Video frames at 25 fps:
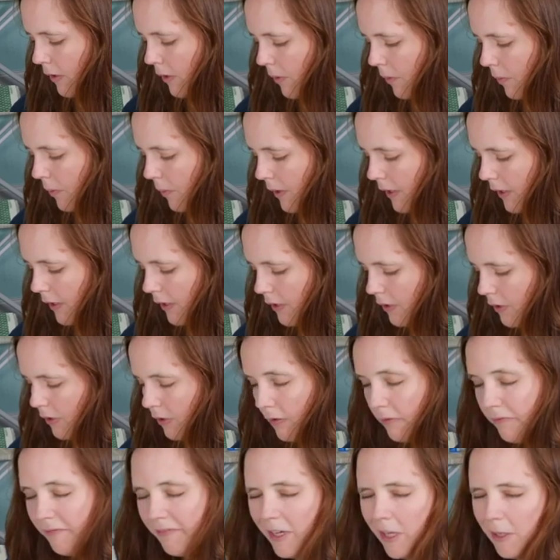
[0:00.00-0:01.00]
where the two
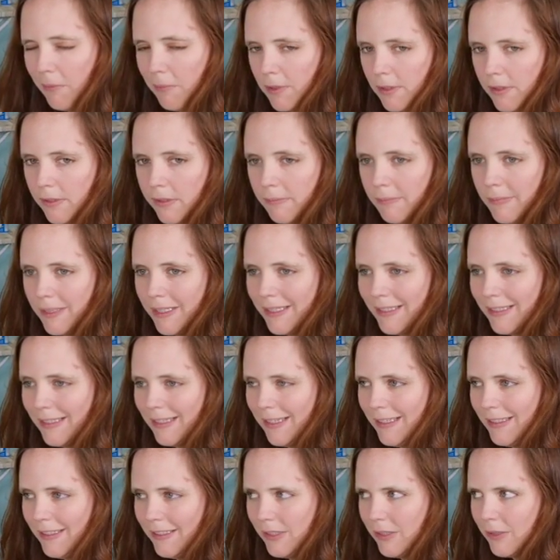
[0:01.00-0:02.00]
fabrics meet,
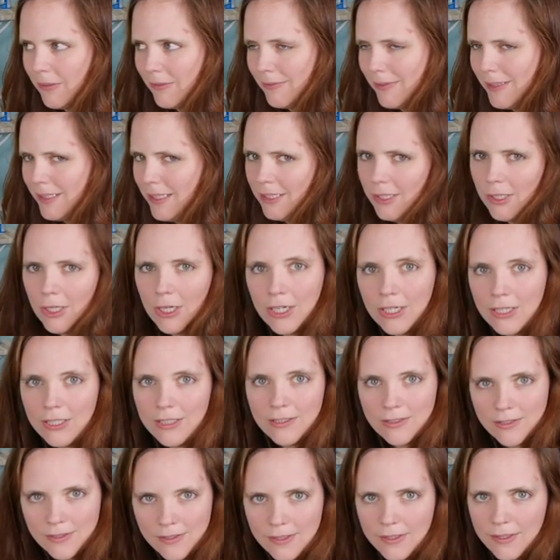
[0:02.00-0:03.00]
and it's really hard
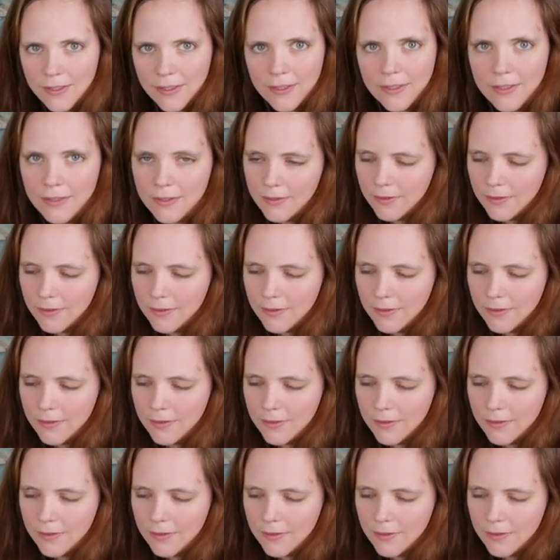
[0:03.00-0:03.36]
to see.